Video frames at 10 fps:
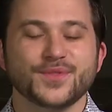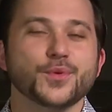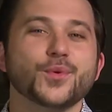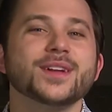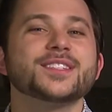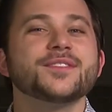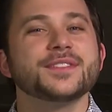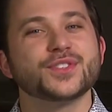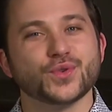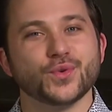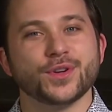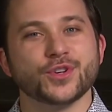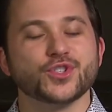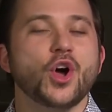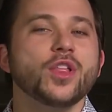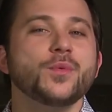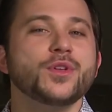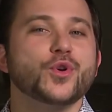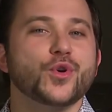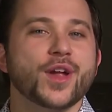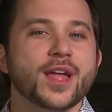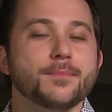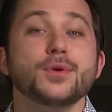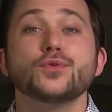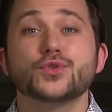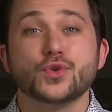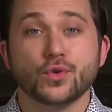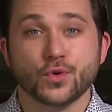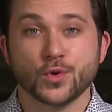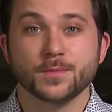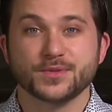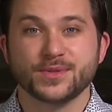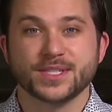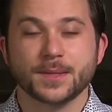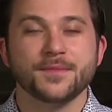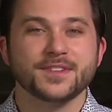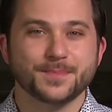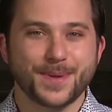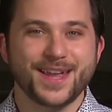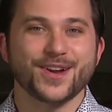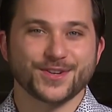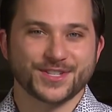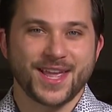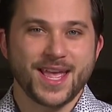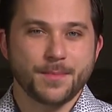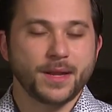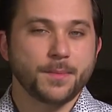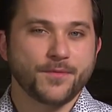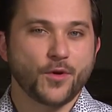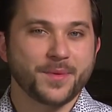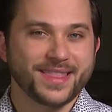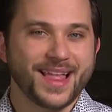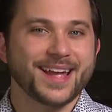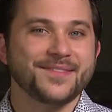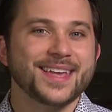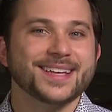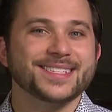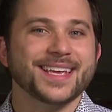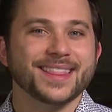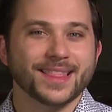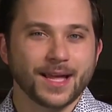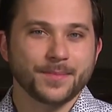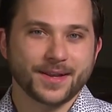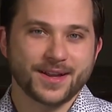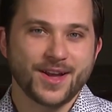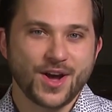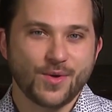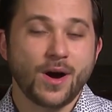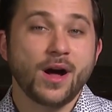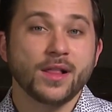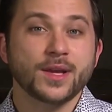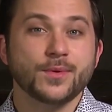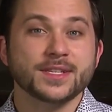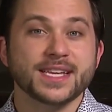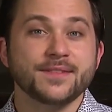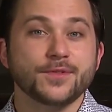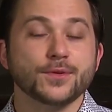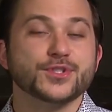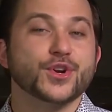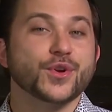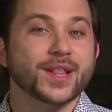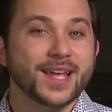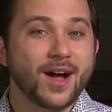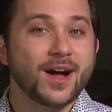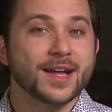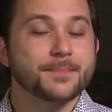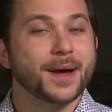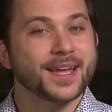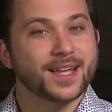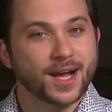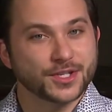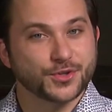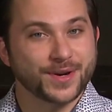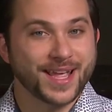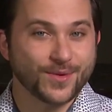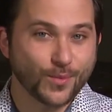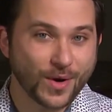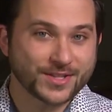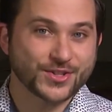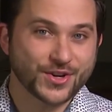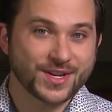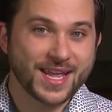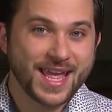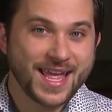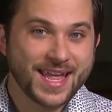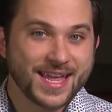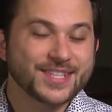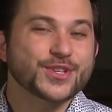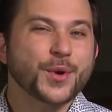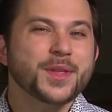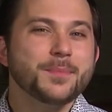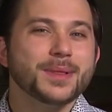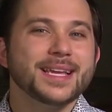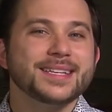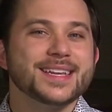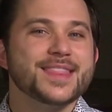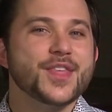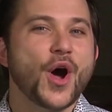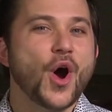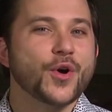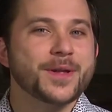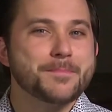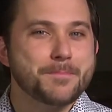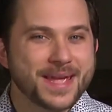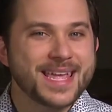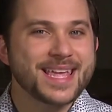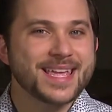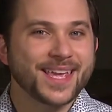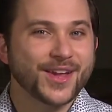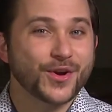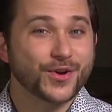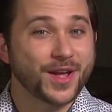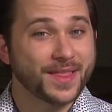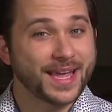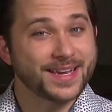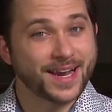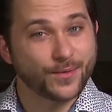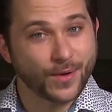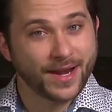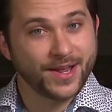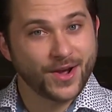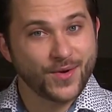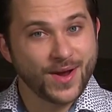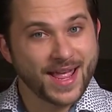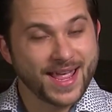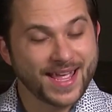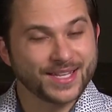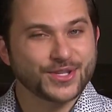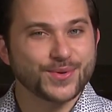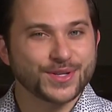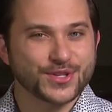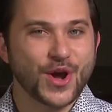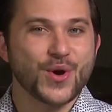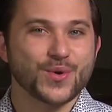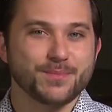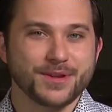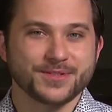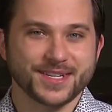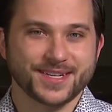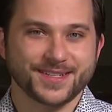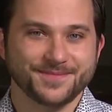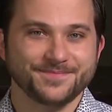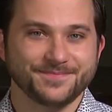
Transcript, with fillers: Through the rest of his school years, Holly would create musical groups with some of his peers, many performing live gigs in Lubbock. While Holly was influenced early on by country and western, he started to blend in the R&B he heard on late night radio into his own music.